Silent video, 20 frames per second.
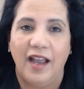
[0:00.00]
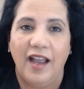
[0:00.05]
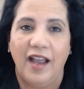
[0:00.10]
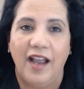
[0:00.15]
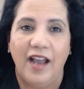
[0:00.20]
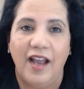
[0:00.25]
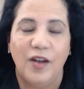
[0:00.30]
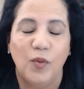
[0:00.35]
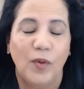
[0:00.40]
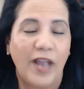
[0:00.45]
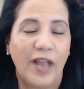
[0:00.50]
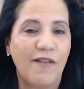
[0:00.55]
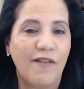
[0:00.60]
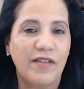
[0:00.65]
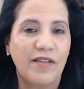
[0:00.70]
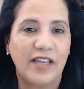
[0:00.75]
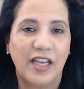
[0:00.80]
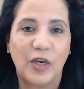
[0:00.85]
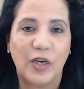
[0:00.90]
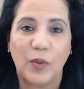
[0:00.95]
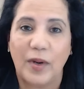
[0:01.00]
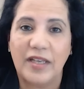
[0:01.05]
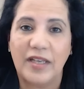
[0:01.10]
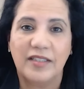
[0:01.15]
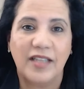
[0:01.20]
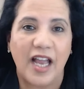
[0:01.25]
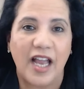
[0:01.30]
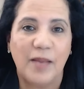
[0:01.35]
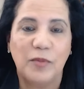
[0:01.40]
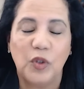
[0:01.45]
And we're having a
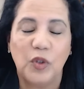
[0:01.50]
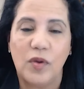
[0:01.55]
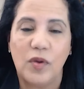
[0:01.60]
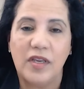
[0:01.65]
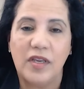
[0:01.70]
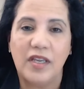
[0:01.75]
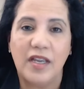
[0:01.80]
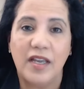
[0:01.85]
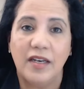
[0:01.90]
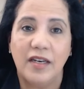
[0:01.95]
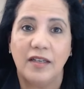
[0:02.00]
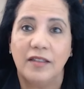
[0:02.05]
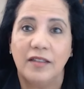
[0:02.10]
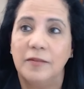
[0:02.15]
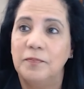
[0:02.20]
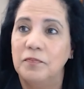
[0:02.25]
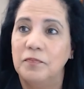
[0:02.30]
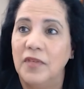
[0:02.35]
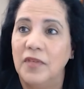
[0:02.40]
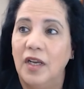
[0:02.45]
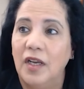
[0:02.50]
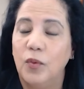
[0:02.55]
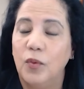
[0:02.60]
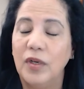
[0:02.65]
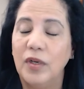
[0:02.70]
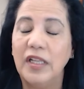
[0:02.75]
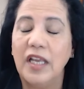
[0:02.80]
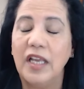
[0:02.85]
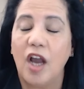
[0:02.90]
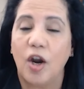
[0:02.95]
great time doing it. And
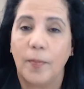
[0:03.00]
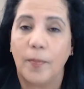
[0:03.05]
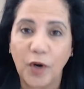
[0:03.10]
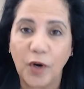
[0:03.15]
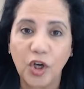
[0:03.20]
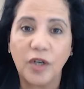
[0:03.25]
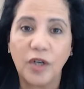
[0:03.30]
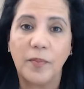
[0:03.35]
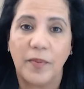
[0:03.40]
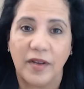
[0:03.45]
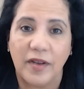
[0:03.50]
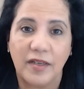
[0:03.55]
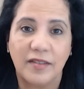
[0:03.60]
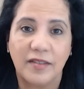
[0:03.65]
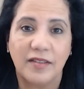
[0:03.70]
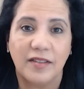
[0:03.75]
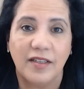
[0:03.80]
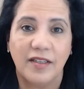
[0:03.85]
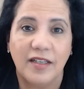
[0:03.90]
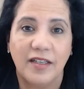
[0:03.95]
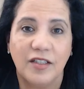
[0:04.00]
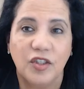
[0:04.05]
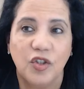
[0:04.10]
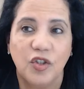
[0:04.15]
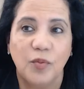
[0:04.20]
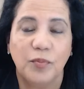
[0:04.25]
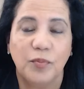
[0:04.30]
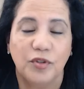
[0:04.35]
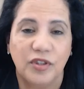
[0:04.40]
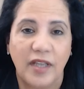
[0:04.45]
really, our purpose is
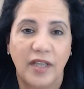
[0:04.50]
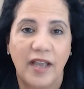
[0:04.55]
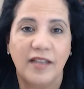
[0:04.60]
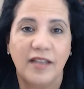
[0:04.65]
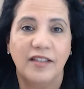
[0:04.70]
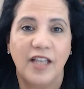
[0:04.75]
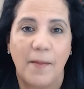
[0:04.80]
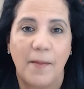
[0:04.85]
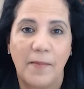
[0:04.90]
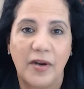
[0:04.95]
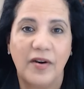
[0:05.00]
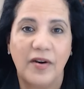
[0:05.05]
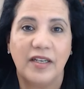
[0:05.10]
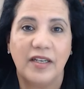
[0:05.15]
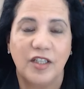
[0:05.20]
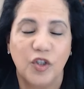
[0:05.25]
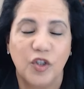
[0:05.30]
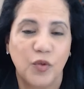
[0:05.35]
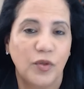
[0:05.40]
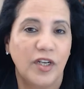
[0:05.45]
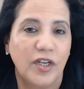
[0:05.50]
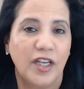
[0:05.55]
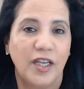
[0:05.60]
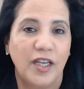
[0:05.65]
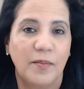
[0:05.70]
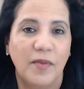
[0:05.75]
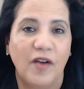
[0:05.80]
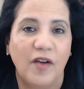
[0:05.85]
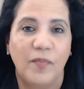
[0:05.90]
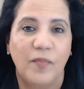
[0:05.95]
to protect the American
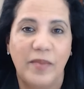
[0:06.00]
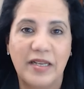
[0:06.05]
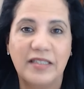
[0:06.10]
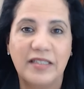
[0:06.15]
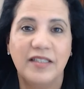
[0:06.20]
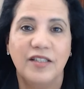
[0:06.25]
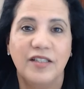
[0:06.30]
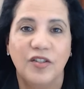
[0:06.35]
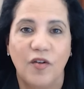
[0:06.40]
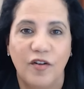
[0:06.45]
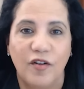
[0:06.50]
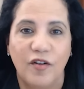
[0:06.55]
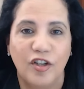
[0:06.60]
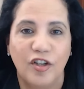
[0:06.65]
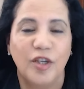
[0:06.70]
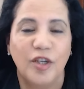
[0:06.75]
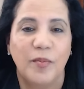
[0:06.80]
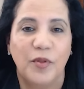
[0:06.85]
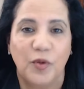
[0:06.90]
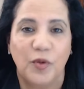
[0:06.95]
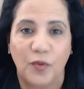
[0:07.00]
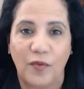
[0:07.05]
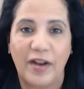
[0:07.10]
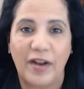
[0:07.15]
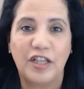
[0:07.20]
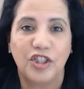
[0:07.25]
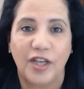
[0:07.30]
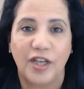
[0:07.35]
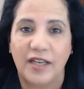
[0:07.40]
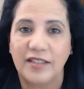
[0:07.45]
dream of business ownership through
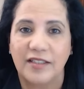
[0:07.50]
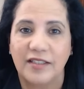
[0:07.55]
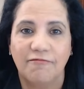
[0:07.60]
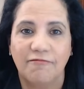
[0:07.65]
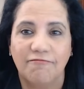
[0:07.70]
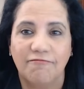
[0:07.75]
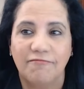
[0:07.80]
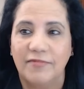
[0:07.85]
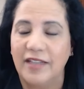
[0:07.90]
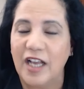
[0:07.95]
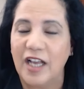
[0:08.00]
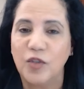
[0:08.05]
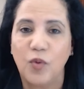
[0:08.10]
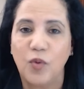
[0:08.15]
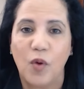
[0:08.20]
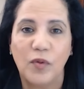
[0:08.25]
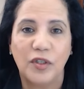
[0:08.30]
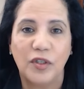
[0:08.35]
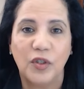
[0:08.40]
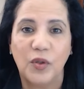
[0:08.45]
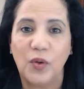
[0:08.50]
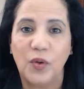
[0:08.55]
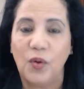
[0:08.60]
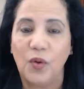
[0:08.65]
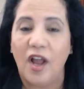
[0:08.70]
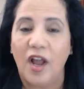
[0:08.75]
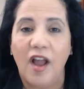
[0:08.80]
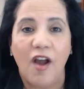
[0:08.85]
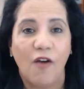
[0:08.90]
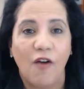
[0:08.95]
franchising. That's what we do.
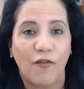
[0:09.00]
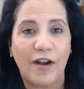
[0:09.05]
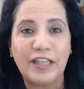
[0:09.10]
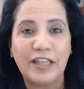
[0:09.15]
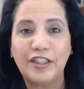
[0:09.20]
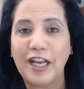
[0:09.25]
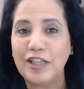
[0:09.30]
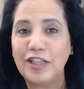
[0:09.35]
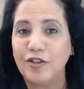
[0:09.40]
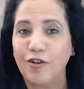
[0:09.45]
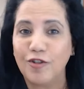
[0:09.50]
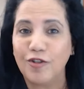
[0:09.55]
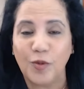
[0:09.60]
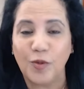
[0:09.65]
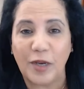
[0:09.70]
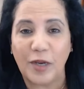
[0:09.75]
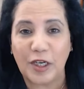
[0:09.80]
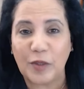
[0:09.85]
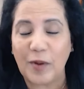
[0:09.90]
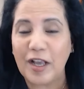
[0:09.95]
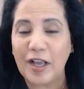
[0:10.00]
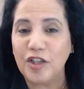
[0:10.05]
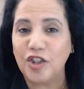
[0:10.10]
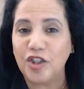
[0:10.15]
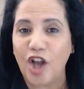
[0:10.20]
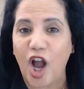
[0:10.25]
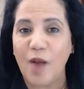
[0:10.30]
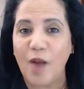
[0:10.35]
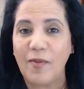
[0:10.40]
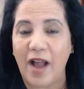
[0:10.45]
Franchisors do a great
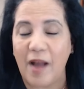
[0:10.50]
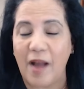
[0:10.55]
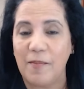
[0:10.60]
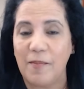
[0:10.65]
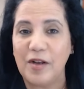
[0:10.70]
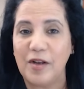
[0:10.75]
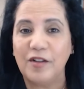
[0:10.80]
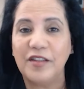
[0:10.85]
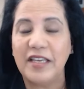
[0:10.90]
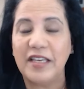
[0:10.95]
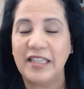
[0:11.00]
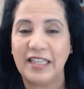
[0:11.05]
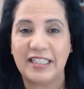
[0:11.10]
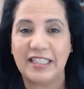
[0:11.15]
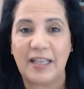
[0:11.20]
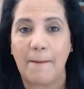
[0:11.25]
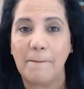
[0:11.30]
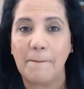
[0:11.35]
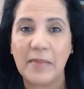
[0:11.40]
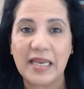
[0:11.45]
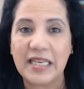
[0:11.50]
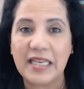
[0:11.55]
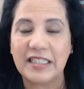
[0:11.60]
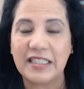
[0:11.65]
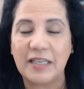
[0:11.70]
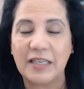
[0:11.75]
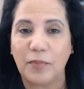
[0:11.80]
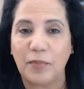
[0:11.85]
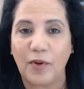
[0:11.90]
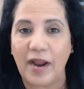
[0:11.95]
job at building these
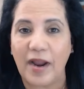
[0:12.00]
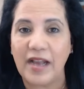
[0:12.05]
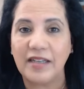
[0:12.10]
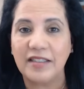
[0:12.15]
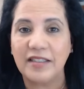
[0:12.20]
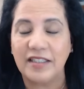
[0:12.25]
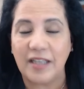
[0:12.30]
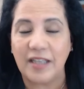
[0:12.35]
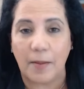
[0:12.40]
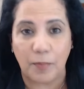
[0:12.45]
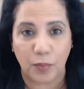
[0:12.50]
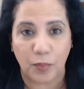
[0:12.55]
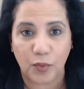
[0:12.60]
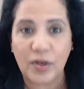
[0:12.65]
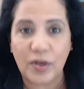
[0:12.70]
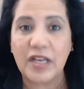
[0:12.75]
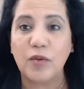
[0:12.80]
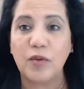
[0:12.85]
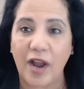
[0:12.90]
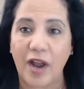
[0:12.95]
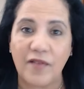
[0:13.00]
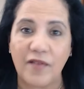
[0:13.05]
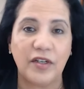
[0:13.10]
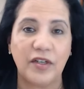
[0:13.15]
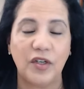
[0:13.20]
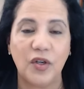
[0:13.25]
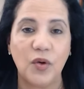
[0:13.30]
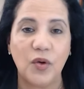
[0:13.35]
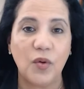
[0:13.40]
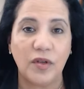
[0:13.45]
amazing brands that bring
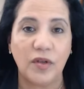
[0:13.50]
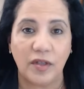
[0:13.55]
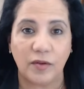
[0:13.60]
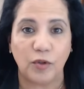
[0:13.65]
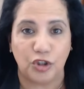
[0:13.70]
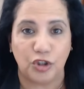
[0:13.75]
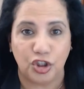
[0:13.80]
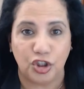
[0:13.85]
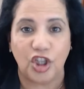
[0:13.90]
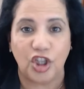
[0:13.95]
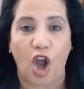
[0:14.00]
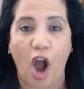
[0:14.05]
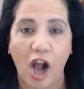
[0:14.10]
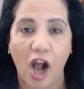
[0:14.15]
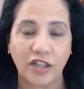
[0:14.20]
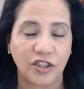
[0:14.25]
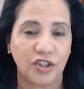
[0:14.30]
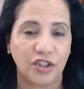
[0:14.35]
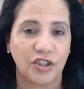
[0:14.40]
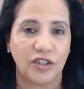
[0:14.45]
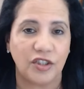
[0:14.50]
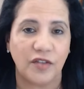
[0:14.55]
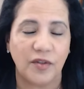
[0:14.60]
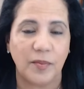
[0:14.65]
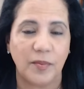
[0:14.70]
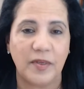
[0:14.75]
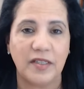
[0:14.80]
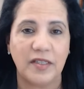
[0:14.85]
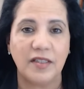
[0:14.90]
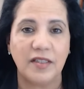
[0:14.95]
revenue, which is the oxygen of the
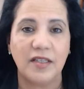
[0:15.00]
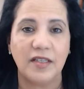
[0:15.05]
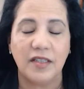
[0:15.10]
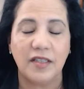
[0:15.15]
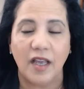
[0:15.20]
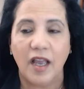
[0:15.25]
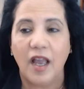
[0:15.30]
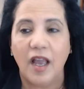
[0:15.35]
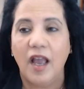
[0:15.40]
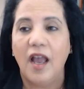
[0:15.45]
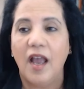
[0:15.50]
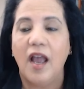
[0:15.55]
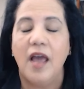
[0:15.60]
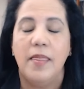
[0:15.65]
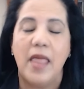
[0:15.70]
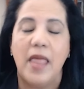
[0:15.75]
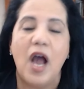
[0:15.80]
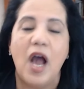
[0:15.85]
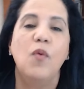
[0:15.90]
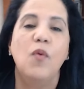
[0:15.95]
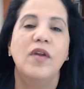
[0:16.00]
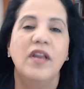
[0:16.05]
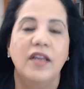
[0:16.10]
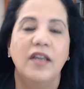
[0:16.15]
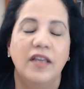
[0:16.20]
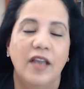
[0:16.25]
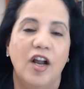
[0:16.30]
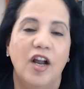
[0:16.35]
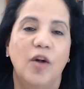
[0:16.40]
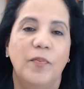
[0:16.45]
business. And now we're
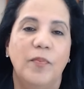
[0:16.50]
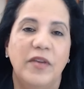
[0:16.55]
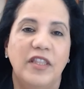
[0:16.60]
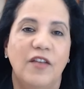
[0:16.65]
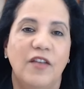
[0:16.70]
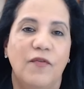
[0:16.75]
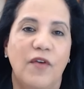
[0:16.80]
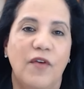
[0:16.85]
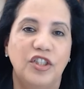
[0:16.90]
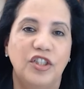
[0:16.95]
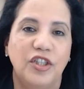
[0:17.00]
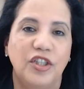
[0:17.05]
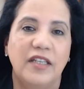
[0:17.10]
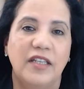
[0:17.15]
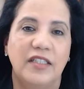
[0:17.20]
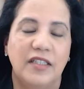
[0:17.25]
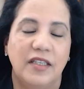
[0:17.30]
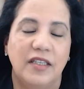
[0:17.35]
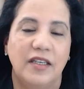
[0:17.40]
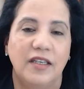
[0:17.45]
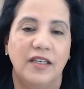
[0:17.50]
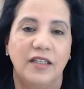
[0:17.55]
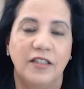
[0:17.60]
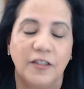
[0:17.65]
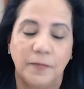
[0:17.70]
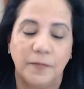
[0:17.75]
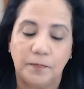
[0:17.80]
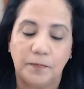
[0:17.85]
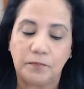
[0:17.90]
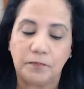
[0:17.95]
helping the
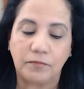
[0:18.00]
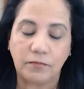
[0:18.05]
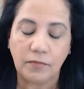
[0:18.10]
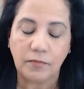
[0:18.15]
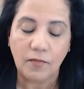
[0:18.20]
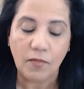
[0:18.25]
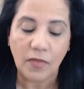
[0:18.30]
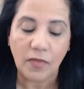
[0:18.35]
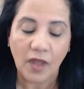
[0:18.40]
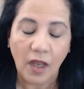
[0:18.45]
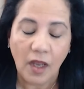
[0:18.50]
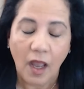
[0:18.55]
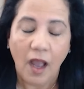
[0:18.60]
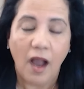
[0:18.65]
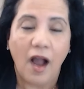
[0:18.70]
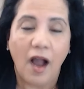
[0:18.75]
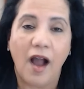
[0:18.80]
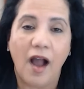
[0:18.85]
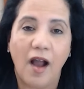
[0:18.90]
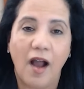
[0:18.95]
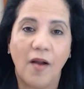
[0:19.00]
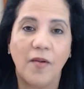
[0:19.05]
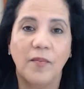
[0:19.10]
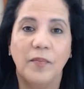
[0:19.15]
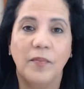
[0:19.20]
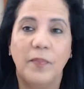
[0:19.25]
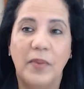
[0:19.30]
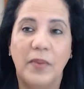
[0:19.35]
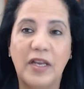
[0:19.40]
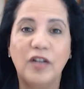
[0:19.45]
franchisees uh,
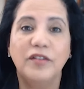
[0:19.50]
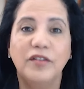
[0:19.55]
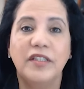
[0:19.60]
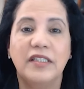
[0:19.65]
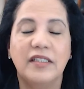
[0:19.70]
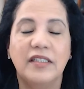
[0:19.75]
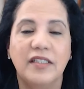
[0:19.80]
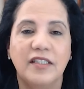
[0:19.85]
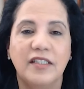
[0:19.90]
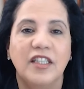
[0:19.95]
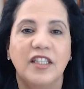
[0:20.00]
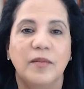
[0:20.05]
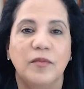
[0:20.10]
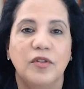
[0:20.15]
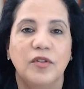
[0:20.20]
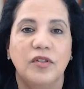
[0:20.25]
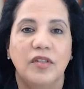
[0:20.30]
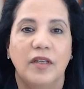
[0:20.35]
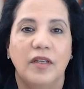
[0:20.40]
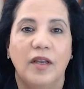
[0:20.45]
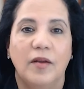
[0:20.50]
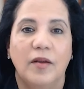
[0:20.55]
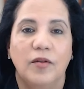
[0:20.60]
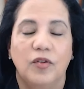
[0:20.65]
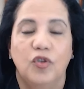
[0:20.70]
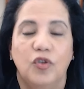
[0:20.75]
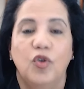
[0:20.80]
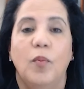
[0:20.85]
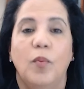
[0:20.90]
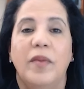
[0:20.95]
build the systems
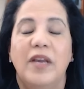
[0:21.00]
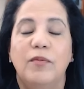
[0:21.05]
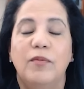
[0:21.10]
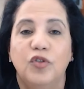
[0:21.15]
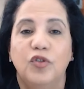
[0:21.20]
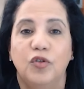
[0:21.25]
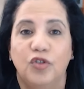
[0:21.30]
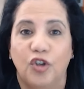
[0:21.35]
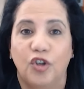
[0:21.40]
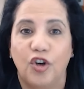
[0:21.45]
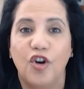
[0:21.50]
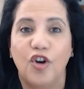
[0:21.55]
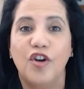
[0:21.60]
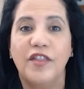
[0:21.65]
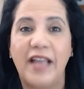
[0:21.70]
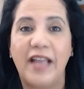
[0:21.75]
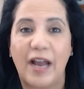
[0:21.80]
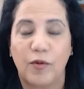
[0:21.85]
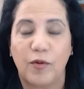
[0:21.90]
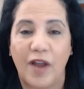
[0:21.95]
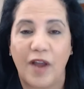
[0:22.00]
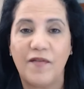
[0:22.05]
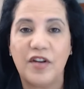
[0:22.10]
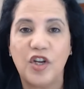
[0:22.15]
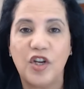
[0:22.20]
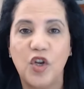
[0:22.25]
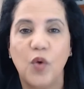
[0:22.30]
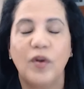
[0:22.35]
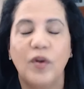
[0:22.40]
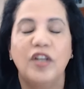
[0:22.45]
to be able to turn that
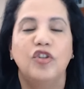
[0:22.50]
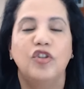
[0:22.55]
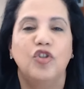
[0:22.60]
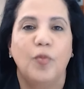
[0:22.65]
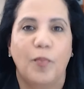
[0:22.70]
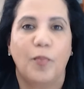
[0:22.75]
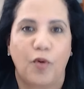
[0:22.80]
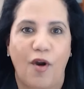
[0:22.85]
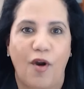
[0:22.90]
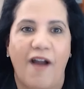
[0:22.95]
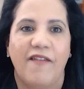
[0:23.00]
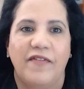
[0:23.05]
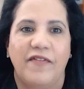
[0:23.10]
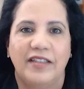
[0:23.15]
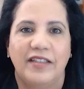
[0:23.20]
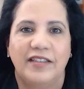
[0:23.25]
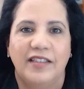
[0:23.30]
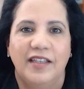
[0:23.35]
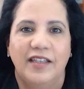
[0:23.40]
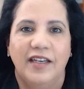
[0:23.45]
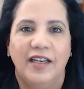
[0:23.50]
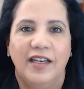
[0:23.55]
revenue into profit